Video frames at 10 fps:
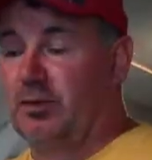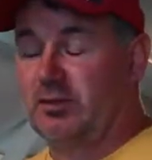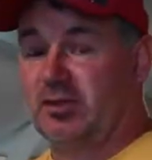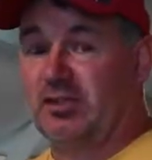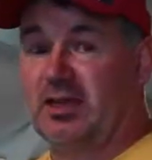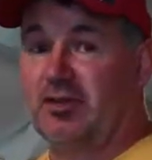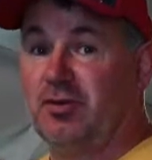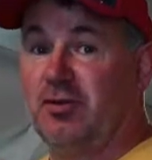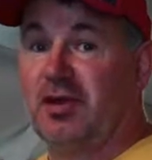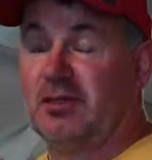Just like
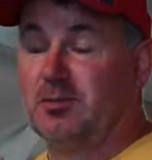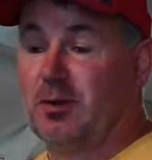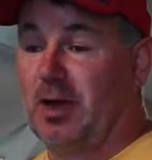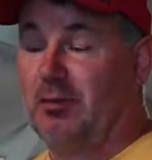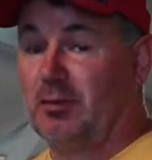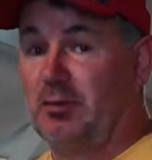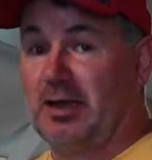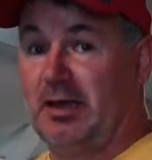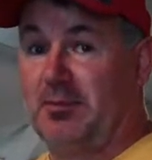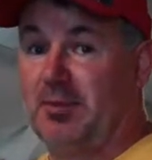you guys
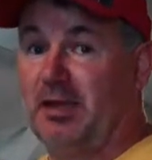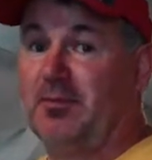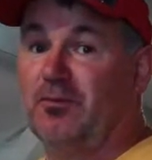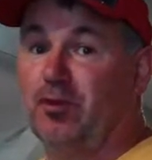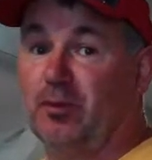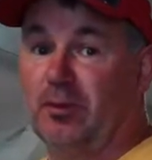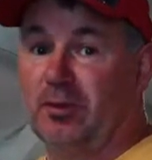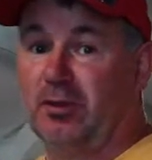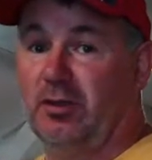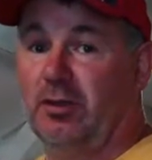probably ate baby food when
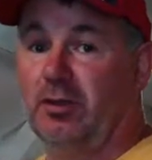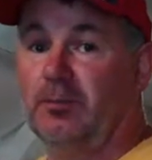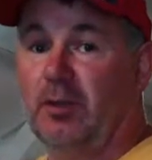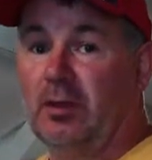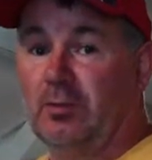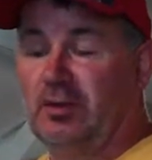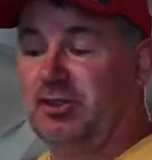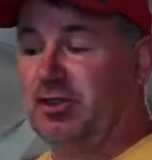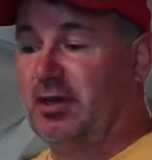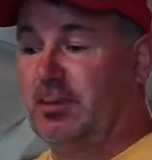you were little, but
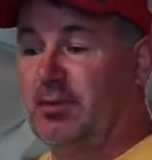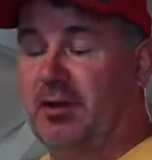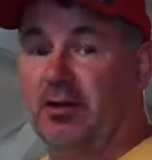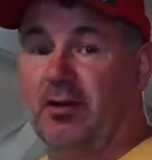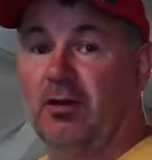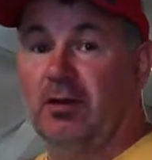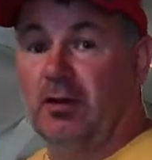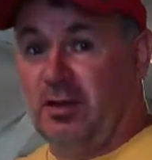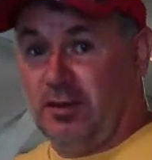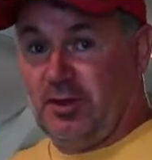as you got bigger,
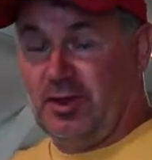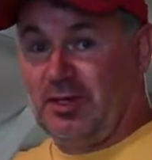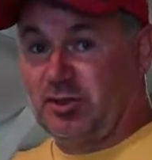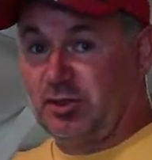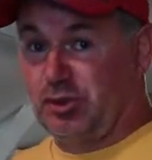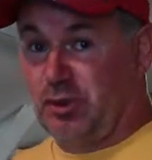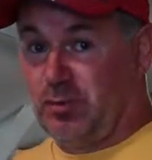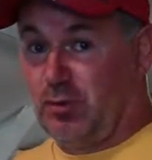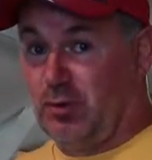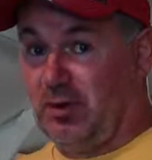you got to enjoy
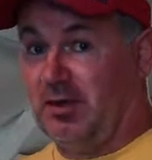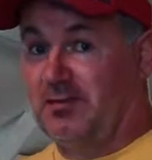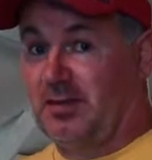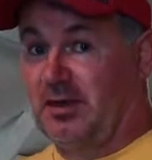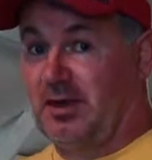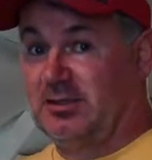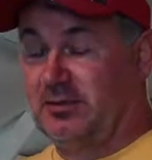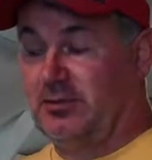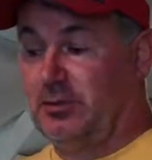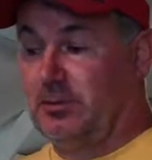more and different kinds
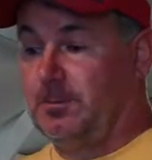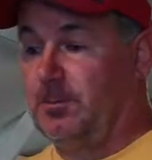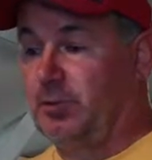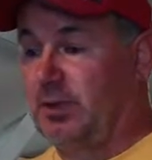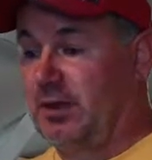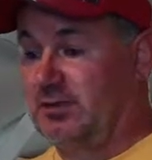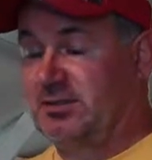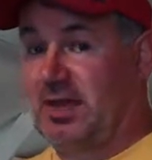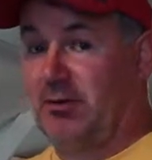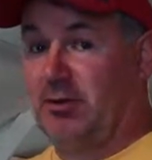of food. And
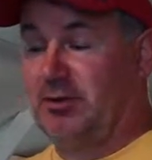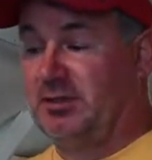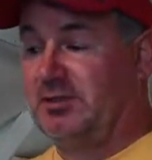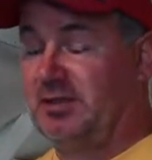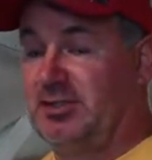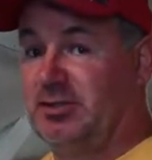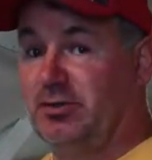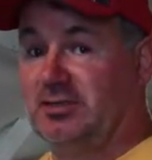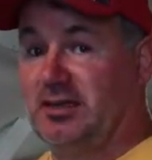it's that way with these guys too.